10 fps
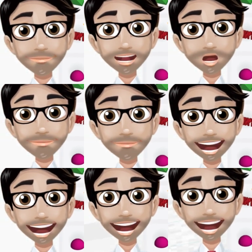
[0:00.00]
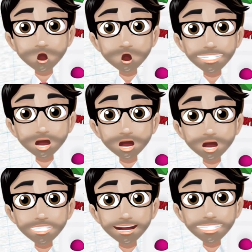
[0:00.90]
uh, a layer. Let's see if I
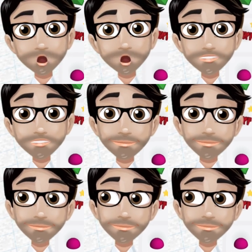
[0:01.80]
can see underneath here.